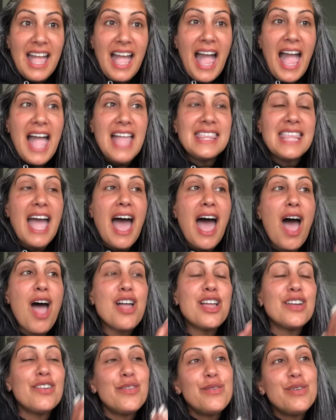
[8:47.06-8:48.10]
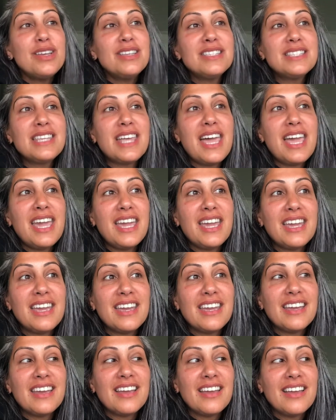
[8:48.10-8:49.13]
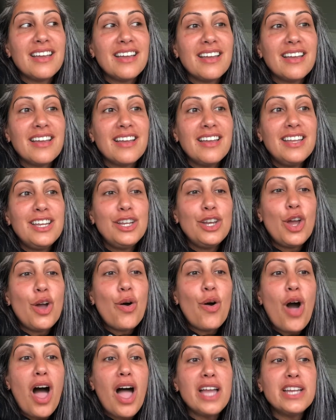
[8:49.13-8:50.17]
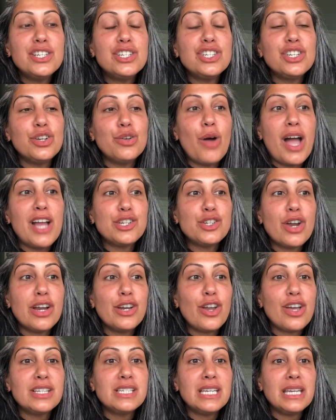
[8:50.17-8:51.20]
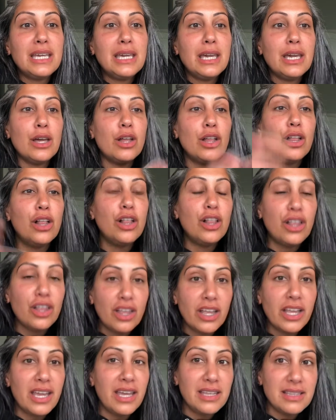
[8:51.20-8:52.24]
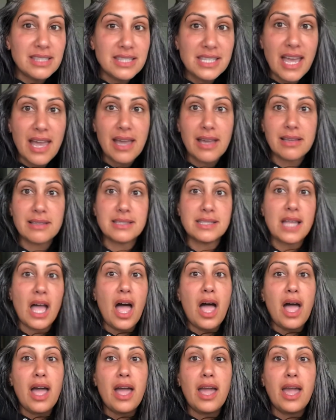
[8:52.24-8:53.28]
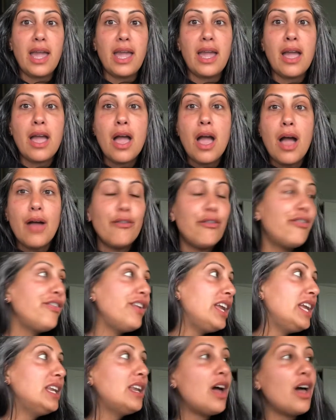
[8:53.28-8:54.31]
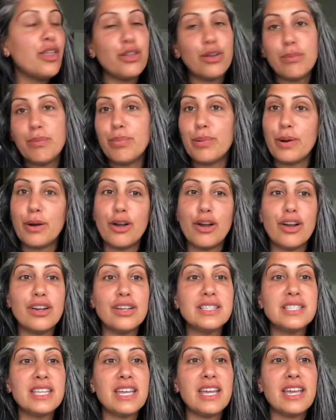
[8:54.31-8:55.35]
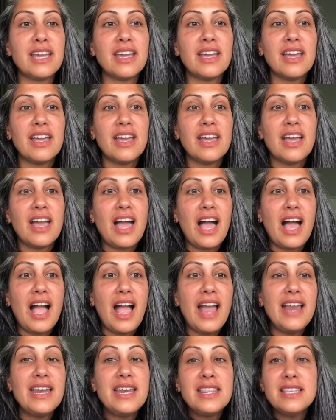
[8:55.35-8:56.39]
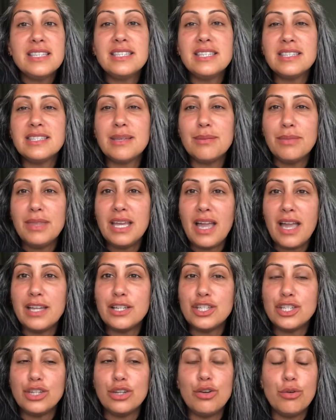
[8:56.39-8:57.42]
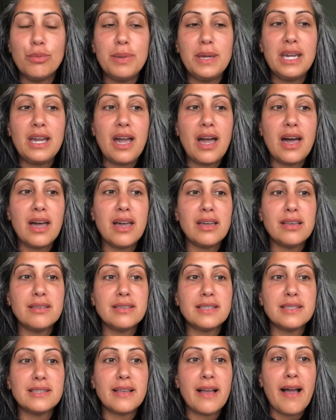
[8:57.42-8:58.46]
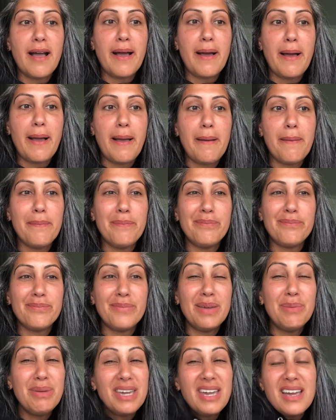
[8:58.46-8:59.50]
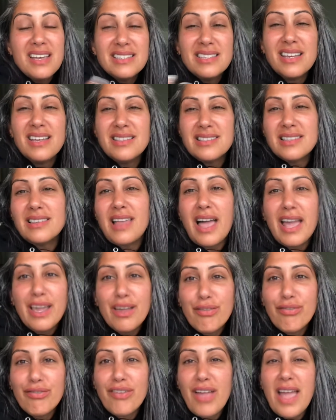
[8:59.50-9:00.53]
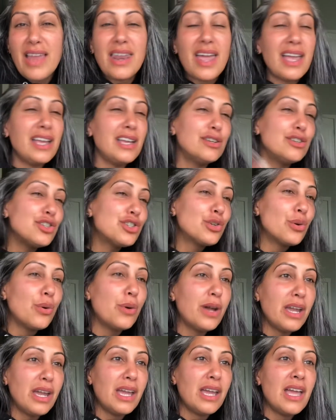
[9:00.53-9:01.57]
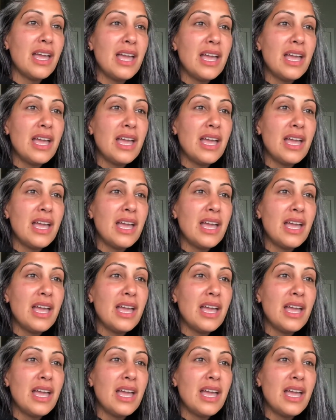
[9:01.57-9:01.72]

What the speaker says: And that was like, I try not to kill insects. I feed other birds, and this is something I do because it's life, and I enjoy